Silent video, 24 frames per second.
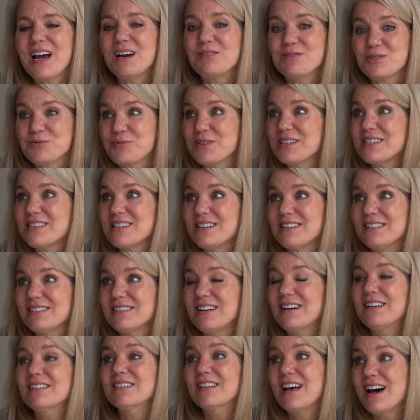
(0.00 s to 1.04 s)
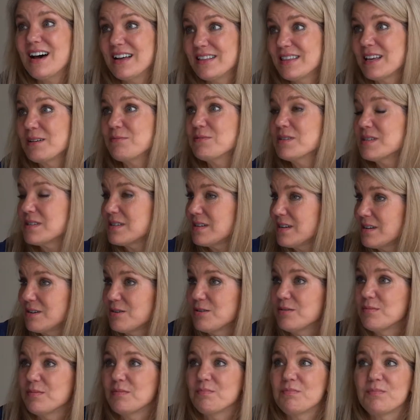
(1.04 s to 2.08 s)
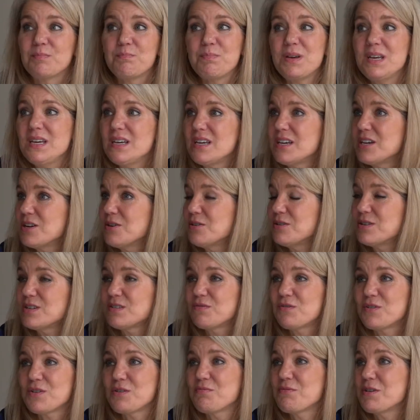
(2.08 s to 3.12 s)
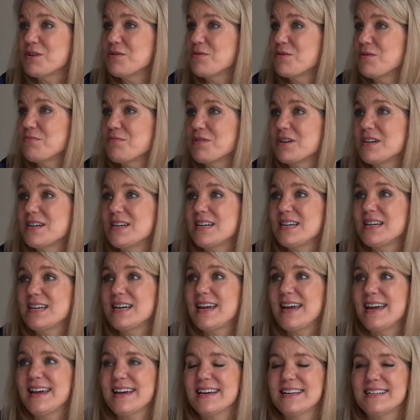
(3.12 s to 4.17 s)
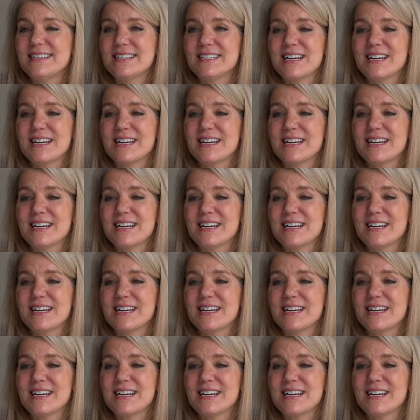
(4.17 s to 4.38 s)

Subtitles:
I was racing a lot. That was, you know, peak years for 303, and